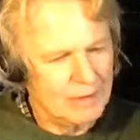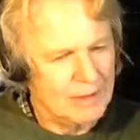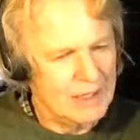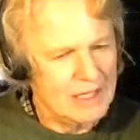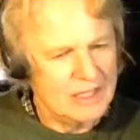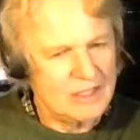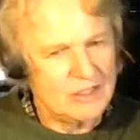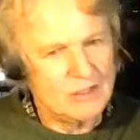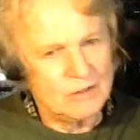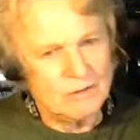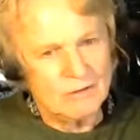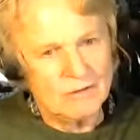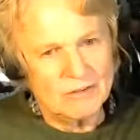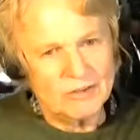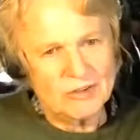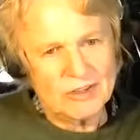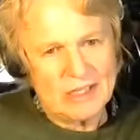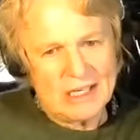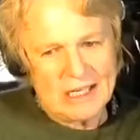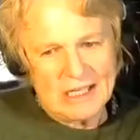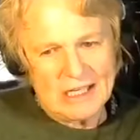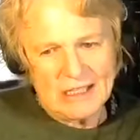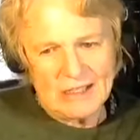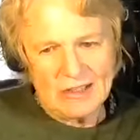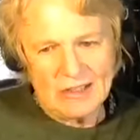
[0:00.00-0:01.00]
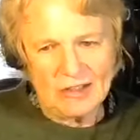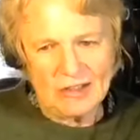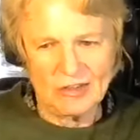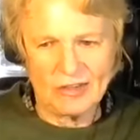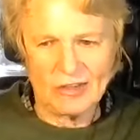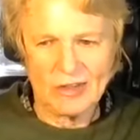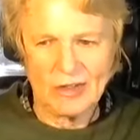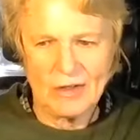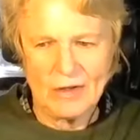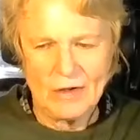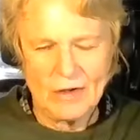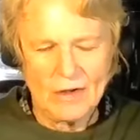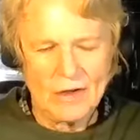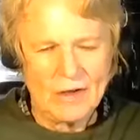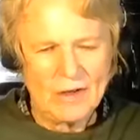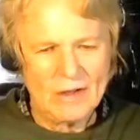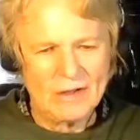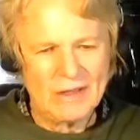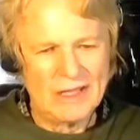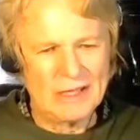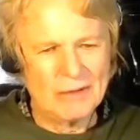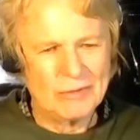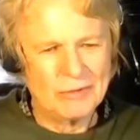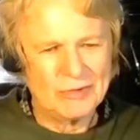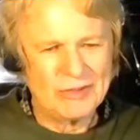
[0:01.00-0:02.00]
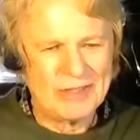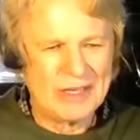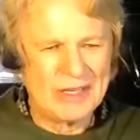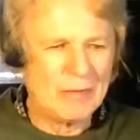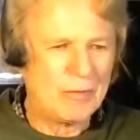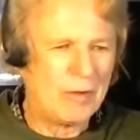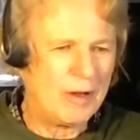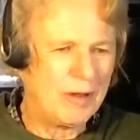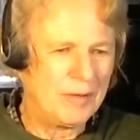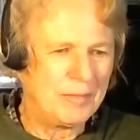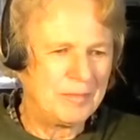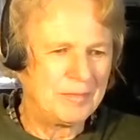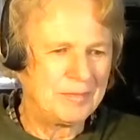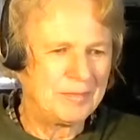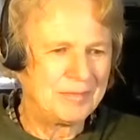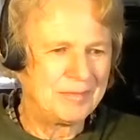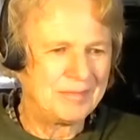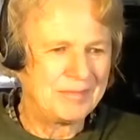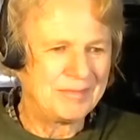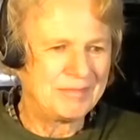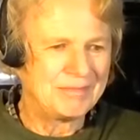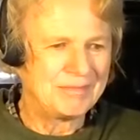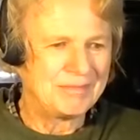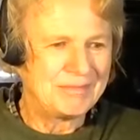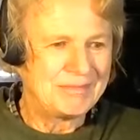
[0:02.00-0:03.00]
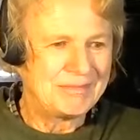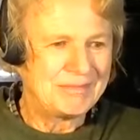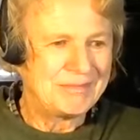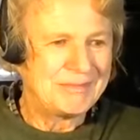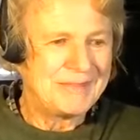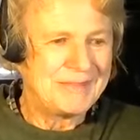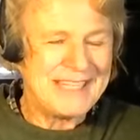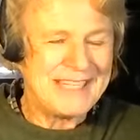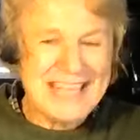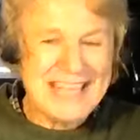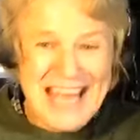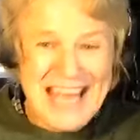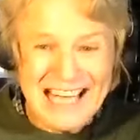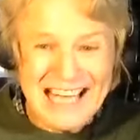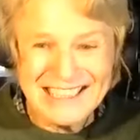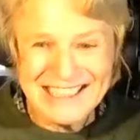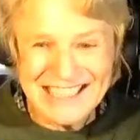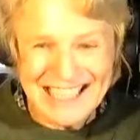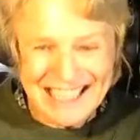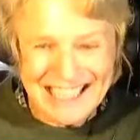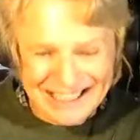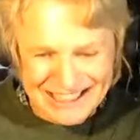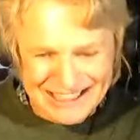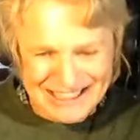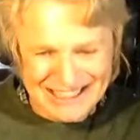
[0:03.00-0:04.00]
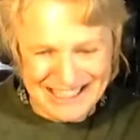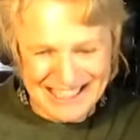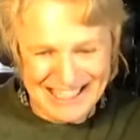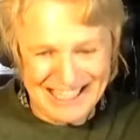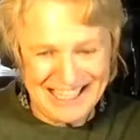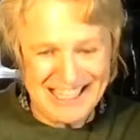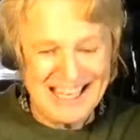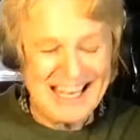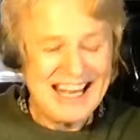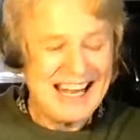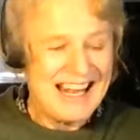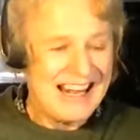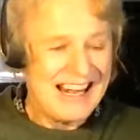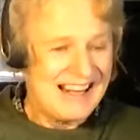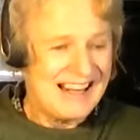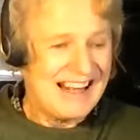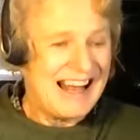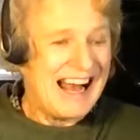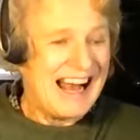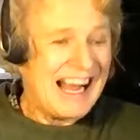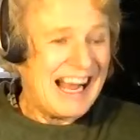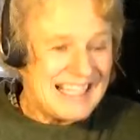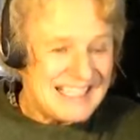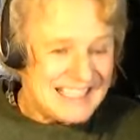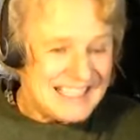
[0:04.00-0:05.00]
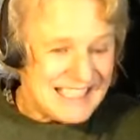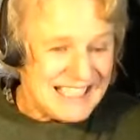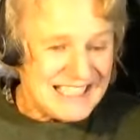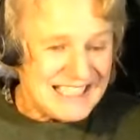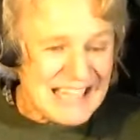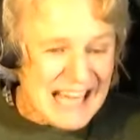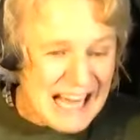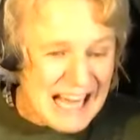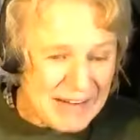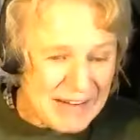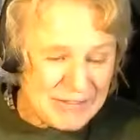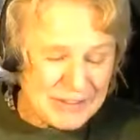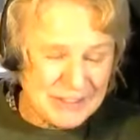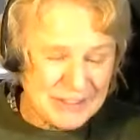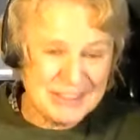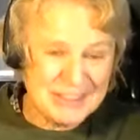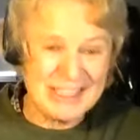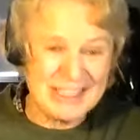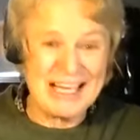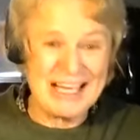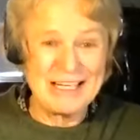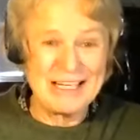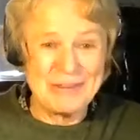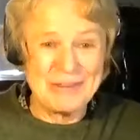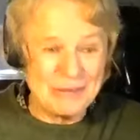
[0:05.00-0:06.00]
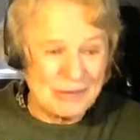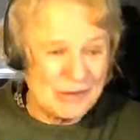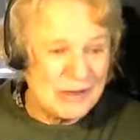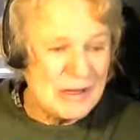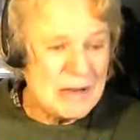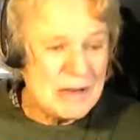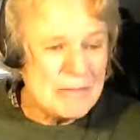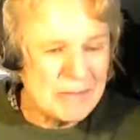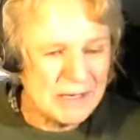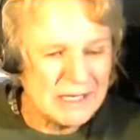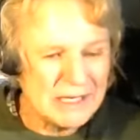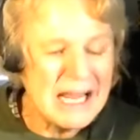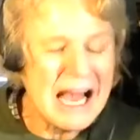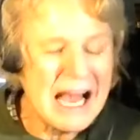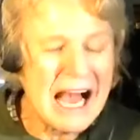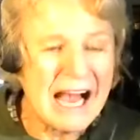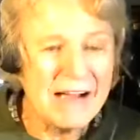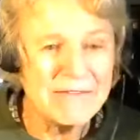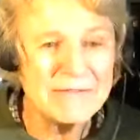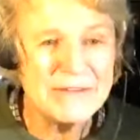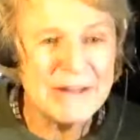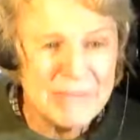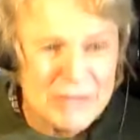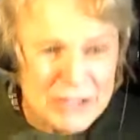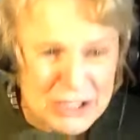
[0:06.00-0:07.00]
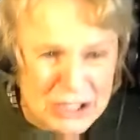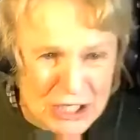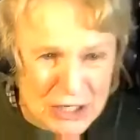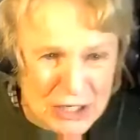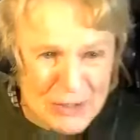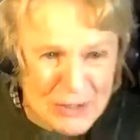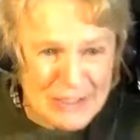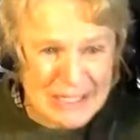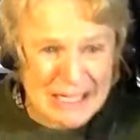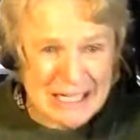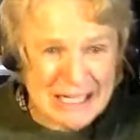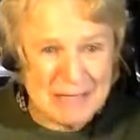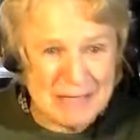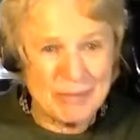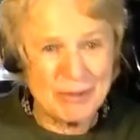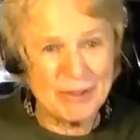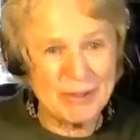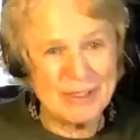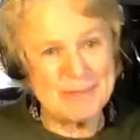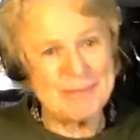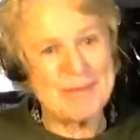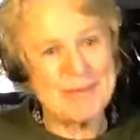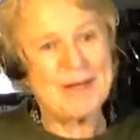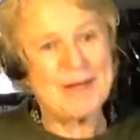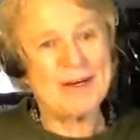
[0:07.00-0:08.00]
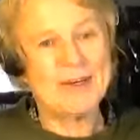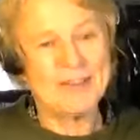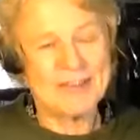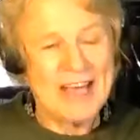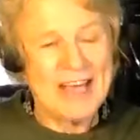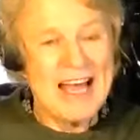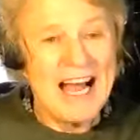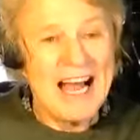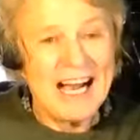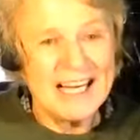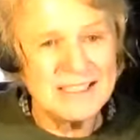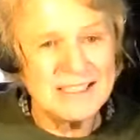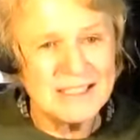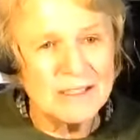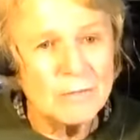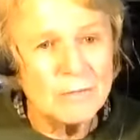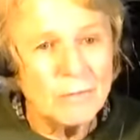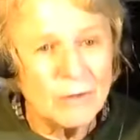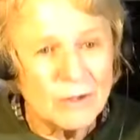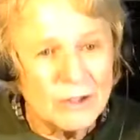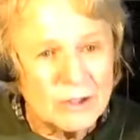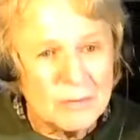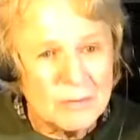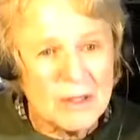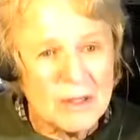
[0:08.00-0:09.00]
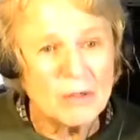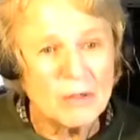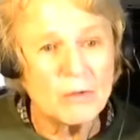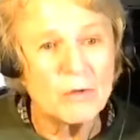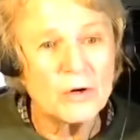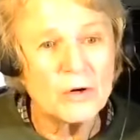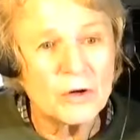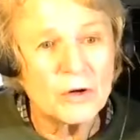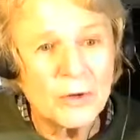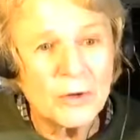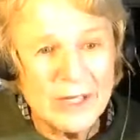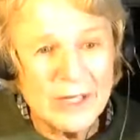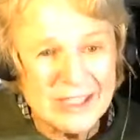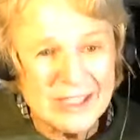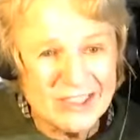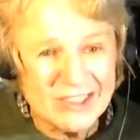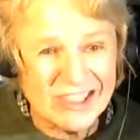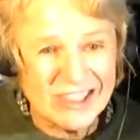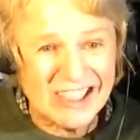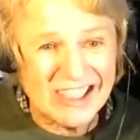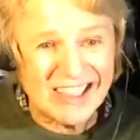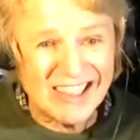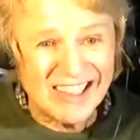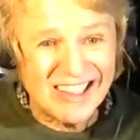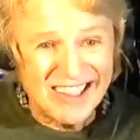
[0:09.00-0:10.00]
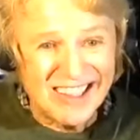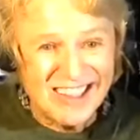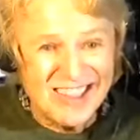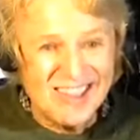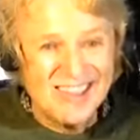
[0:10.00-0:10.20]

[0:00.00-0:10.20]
the issue of signs, they will say, Well, yes, actually, mm. I hmm. did have a sign, or, but I've never told anybody because I didn't want to be thought crazy.